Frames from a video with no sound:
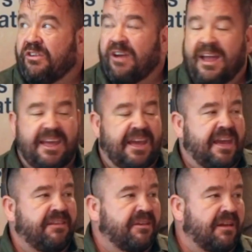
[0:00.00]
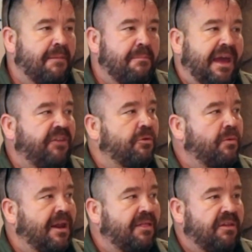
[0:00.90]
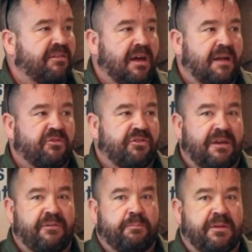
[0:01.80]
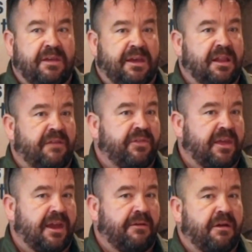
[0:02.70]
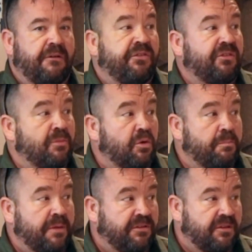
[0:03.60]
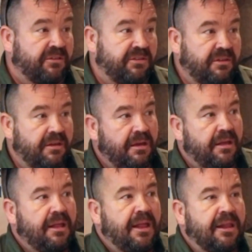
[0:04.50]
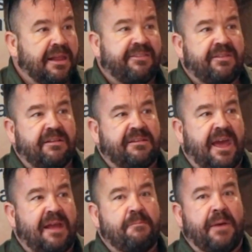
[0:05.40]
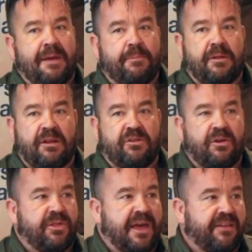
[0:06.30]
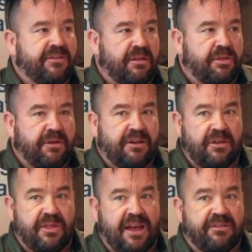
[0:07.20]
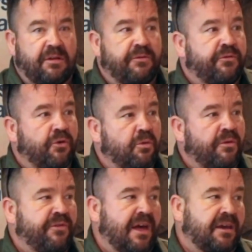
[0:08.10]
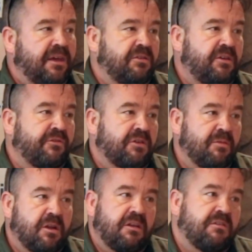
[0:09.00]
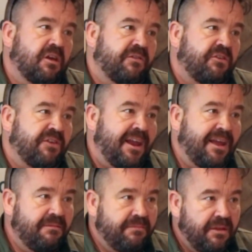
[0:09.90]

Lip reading: trading isn't a major one in this country, particularly for the area of small business. Less than 10 people in 2003, 2004 were found guilty of criminal insolvent trading,